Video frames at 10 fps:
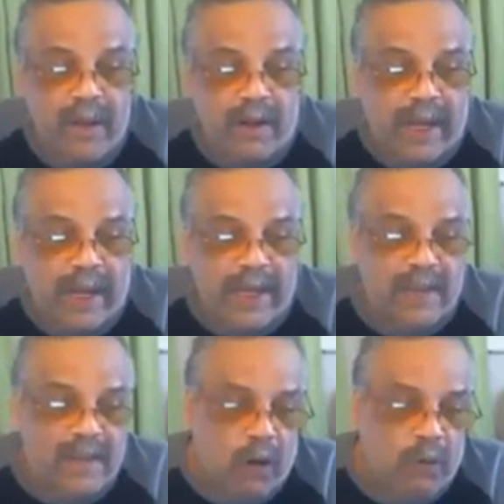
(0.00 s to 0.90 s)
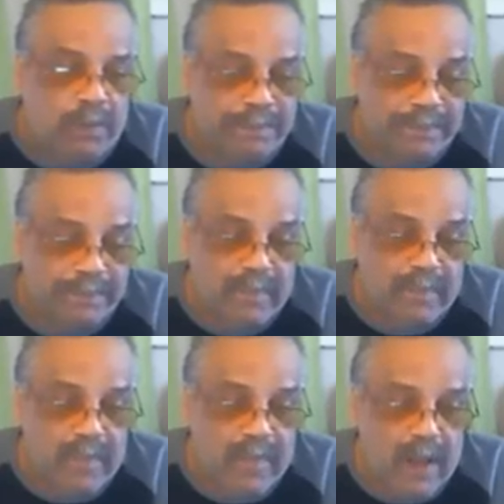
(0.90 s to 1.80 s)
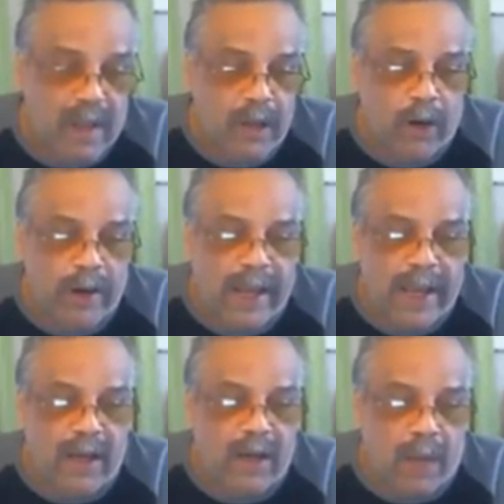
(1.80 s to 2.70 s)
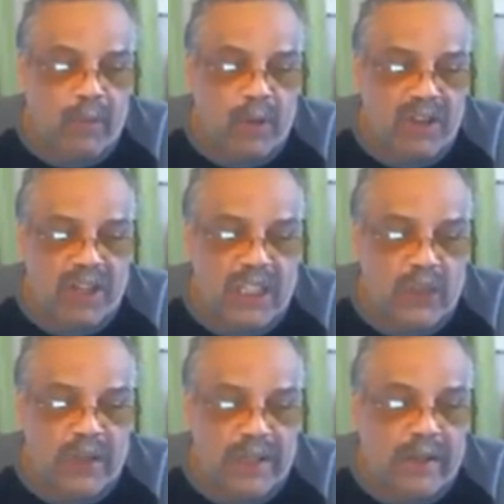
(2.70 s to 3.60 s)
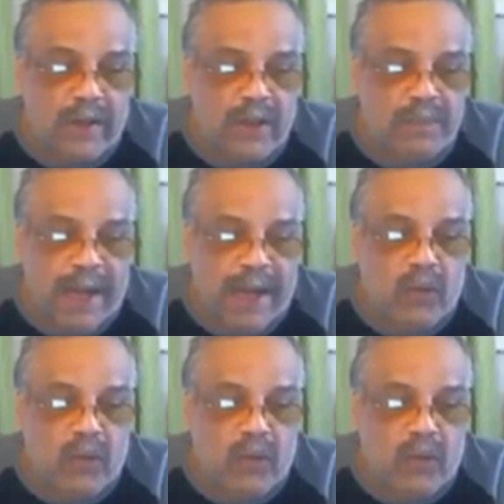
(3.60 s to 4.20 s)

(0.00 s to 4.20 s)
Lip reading: Okay, so your income was just reduced by